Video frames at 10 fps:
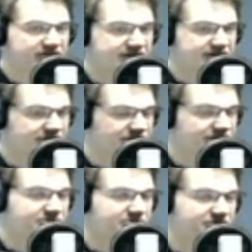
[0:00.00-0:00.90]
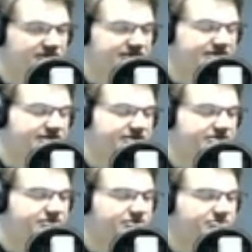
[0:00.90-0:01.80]
I want to be present and I
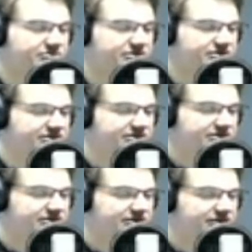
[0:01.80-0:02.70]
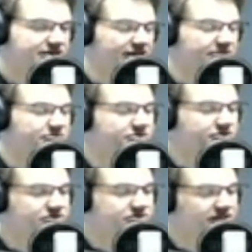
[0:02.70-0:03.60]
want to be able
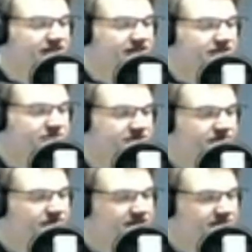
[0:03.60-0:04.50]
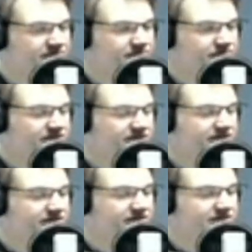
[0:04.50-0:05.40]
to engage with them in
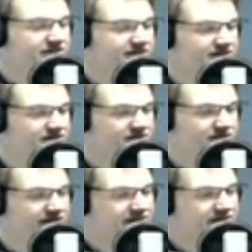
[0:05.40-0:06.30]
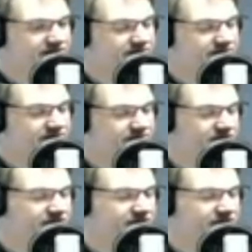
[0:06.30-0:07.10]
understanding our collective, or in